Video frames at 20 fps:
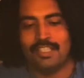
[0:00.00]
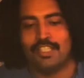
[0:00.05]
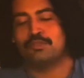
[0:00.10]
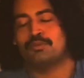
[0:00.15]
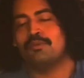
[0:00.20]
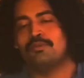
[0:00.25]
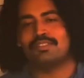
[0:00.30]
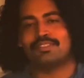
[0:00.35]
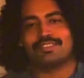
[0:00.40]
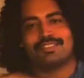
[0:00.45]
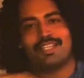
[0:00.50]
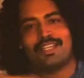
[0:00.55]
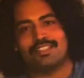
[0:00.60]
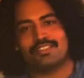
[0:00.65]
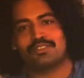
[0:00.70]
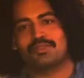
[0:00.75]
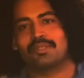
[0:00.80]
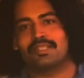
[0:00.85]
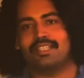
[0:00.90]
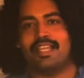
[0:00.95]
This movie is not
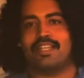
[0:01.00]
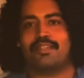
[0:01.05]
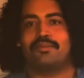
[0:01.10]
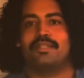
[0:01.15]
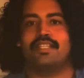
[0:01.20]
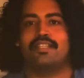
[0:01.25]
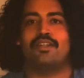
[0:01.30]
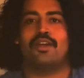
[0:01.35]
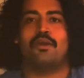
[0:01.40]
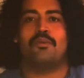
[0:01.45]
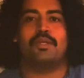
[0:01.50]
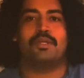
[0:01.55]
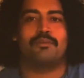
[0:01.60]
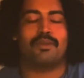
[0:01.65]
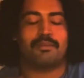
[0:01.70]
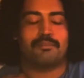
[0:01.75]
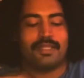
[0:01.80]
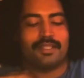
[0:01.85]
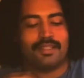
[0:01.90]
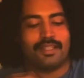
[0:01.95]
historically accurate at all. I wouldn't
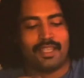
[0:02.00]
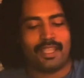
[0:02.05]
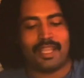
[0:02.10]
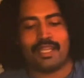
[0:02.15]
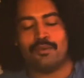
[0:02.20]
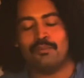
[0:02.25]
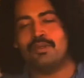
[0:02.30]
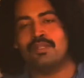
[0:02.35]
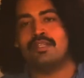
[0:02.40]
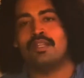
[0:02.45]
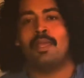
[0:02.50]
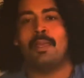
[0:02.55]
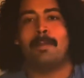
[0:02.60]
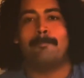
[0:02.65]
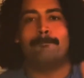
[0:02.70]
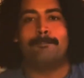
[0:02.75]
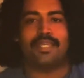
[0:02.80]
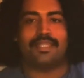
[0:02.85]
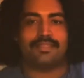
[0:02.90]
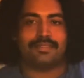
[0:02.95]
recommend anyone
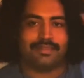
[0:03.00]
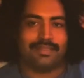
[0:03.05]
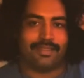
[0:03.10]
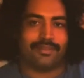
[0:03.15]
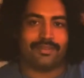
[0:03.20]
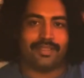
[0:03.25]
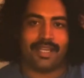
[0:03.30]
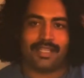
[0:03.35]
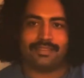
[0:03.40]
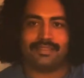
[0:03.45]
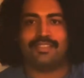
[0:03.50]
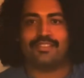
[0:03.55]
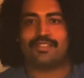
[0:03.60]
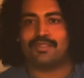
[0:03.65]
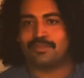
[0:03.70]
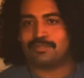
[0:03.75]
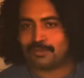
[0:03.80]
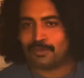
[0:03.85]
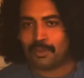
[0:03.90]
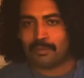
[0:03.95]
base their knowledge
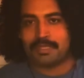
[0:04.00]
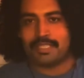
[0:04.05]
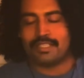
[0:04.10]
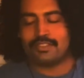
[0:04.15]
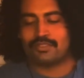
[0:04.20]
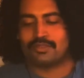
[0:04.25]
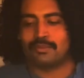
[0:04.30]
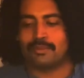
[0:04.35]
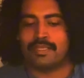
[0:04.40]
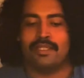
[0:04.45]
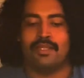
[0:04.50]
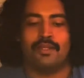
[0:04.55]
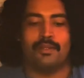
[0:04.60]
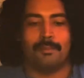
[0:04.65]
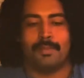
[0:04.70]
of Roman history,